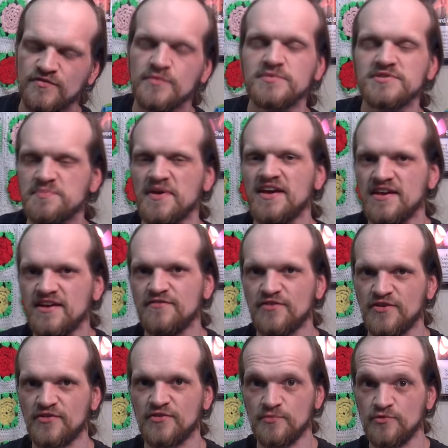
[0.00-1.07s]
From his behavior
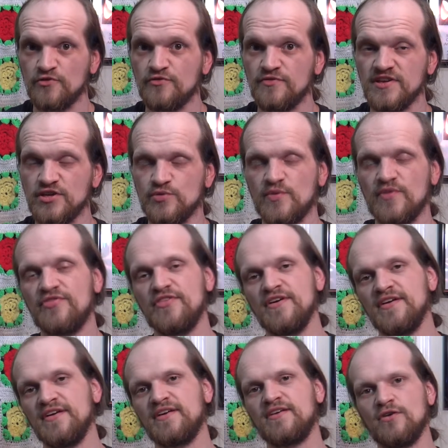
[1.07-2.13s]
in the movie, you would
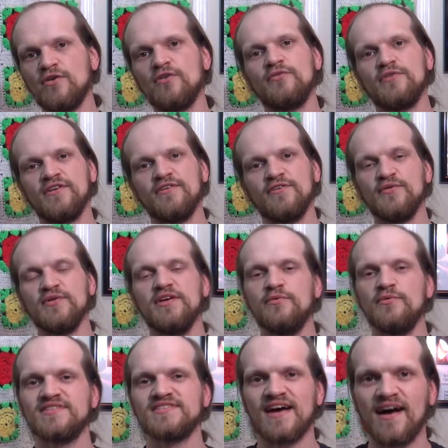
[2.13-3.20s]
think, oh, you know, he
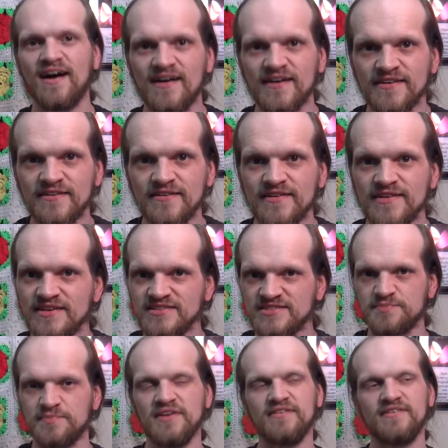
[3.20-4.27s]
retired, he
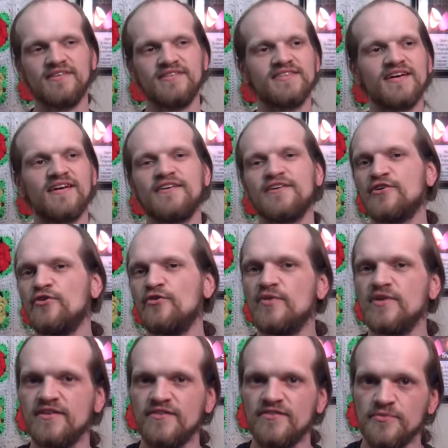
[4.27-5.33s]
spent an entire
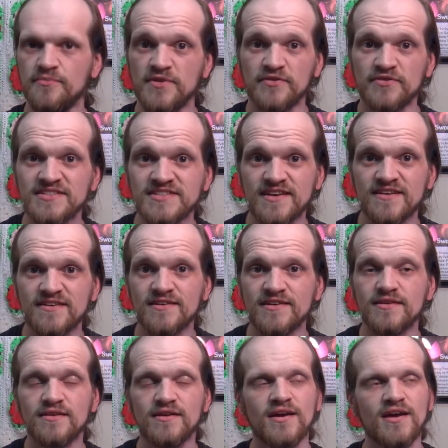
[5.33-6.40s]
career in the
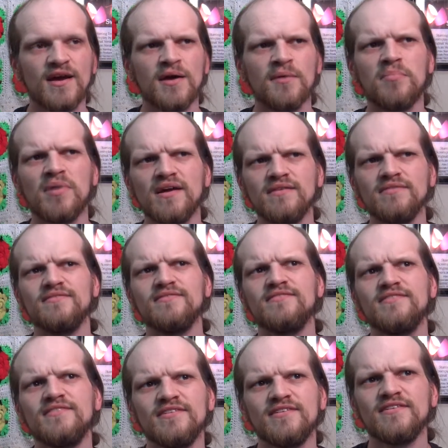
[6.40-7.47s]
military, but
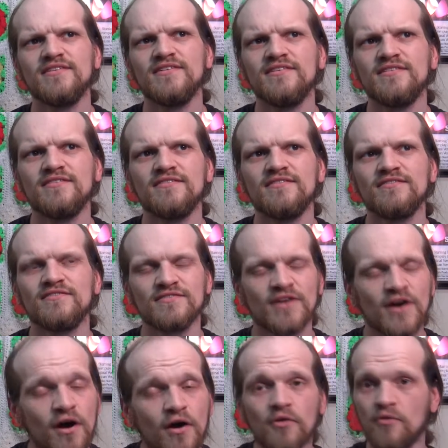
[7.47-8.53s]

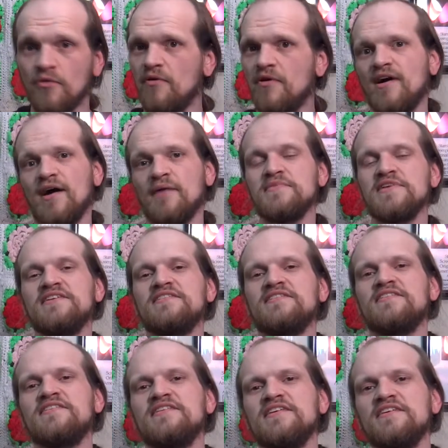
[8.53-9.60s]
no. I mean,
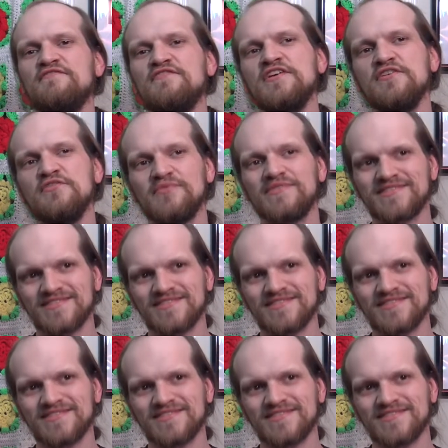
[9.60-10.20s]
if he